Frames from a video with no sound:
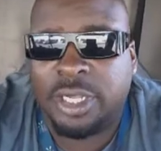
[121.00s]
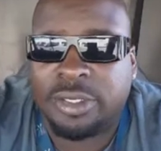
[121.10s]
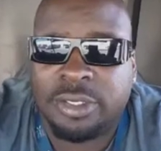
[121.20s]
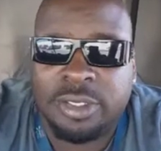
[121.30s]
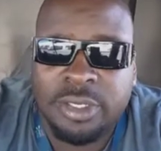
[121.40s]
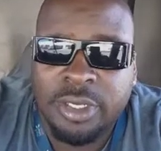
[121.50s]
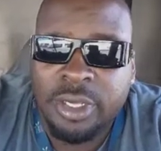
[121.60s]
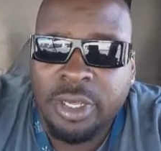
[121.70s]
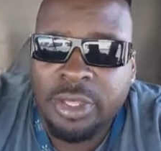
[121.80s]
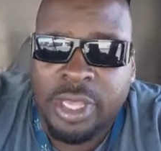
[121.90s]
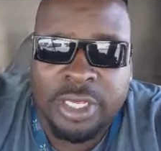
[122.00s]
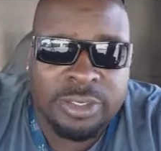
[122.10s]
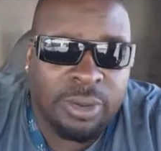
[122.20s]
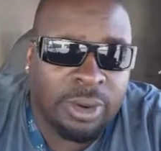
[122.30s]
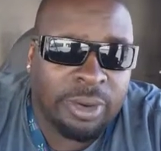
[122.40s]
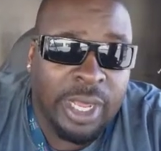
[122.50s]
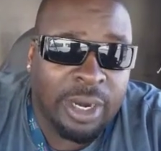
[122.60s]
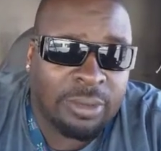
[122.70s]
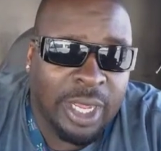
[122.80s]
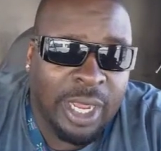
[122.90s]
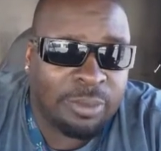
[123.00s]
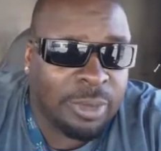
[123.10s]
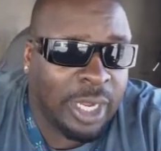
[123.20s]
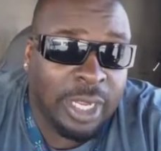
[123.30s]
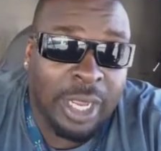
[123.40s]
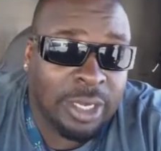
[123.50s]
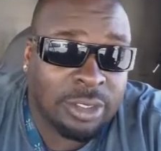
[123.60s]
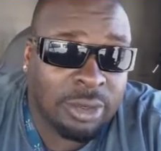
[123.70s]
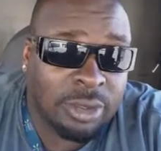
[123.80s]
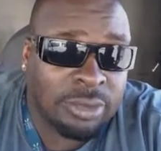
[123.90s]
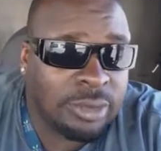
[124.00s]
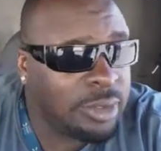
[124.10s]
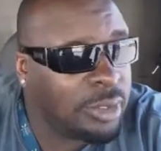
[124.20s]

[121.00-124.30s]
as things going on I don't like, but I can't control.